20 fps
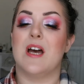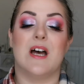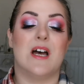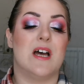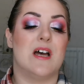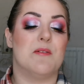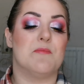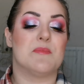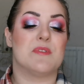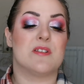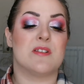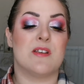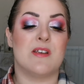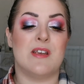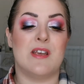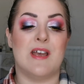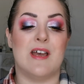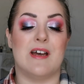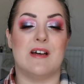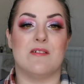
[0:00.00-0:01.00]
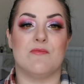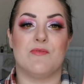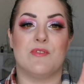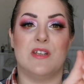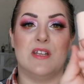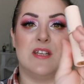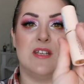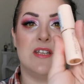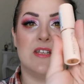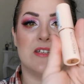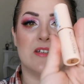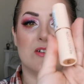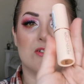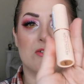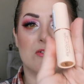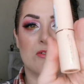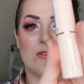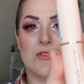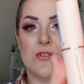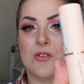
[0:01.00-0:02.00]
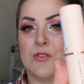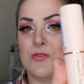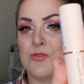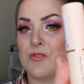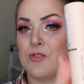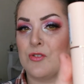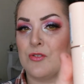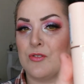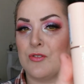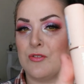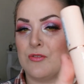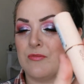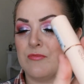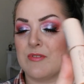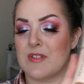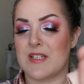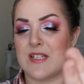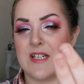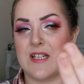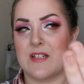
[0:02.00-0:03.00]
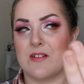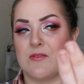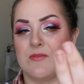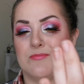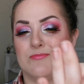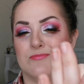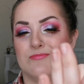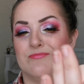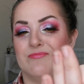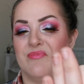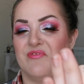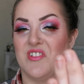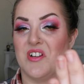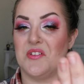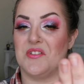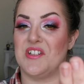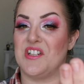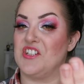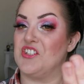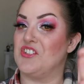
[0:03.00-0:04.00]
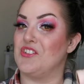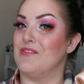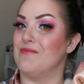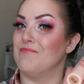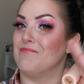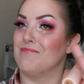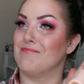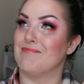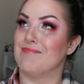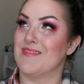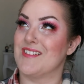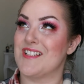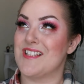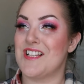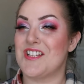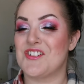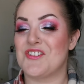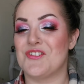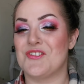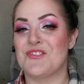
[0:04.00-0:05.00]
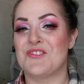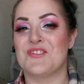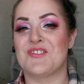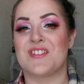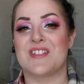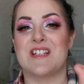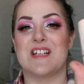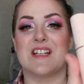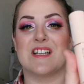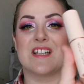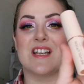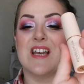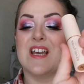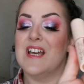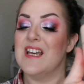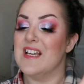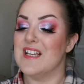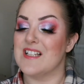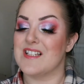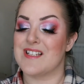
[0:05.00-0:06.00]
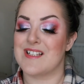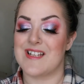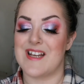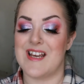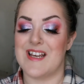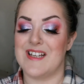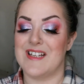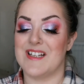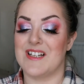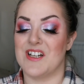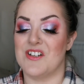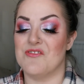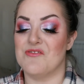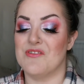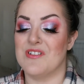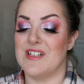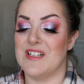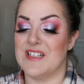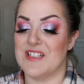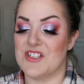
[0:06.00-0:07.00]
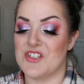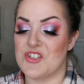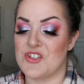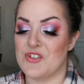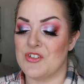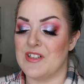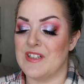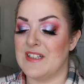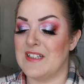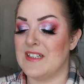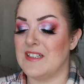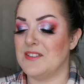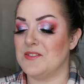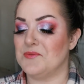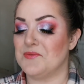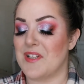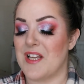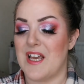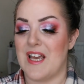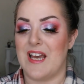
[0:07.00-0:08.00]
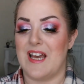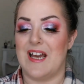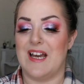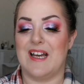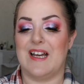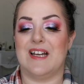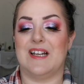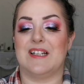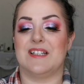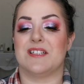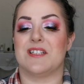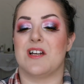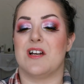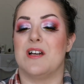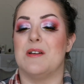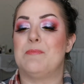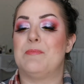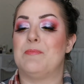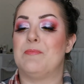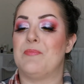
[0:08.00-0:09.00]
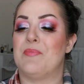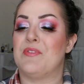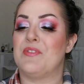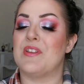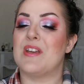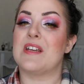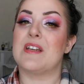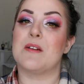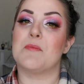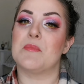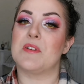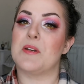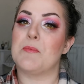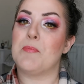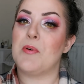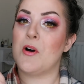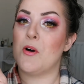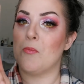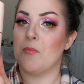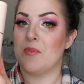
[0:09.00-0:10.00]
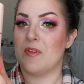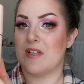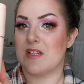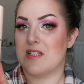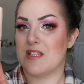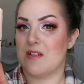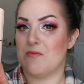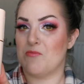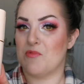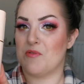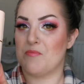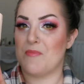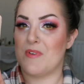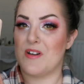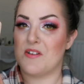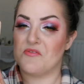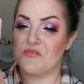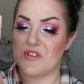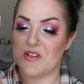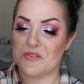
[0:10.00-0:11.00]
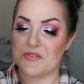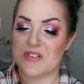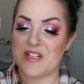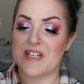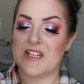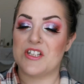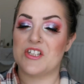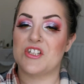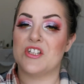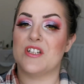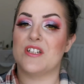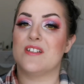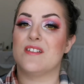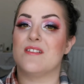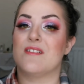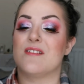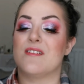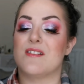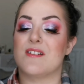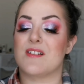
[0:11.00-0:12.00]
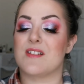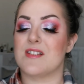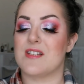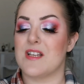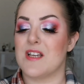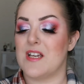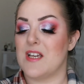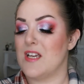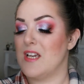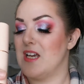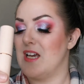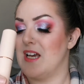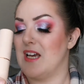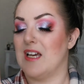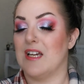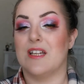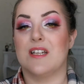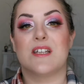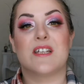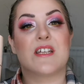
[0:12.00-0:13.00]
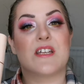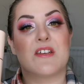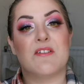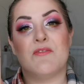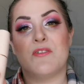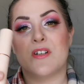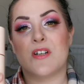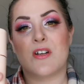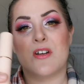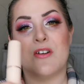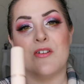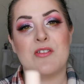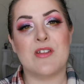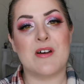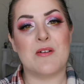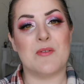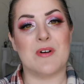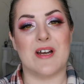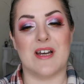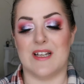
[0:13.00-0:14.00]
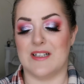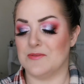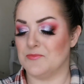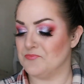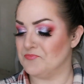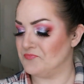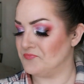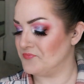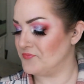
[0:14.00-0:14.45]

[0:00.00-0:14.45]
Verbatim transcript: Um, so yeah, the contour stick, foundation slash contour stick is staying. I really enjoy it. And I think I'm going to pop this in with my foundations and give it a go that way.